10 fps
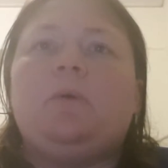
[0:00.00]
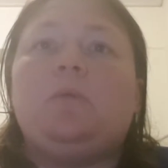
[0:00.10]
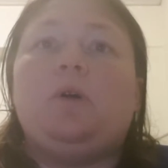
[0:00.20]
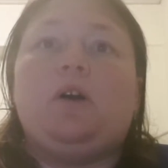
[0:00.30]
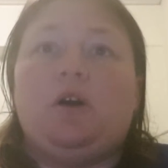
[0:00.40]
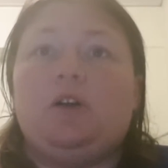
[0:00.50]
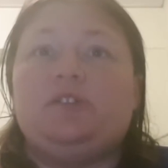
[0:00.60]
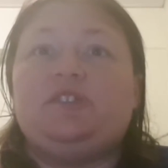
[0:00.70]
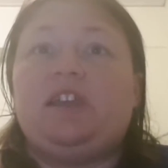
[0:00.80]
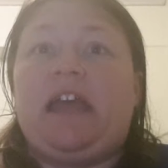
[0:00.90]

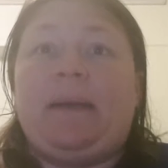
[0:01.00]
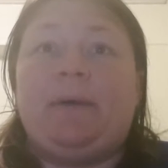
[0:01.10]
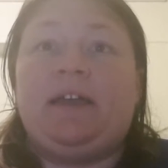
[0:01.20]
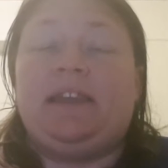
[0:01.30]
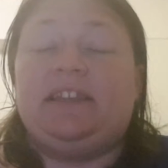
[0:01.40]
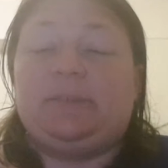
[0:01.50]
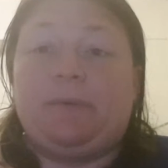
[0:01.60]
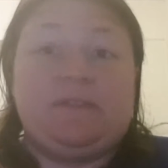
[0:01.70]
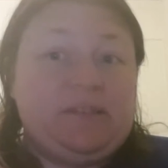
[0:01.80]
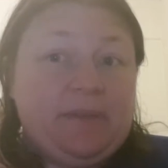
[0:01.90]
was Emma
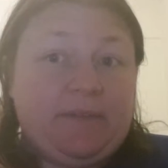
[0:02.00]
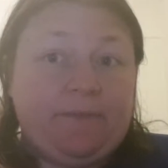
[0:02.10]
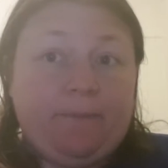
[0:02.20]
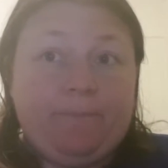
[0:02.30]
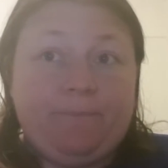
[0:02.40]
Elizabeth Smith.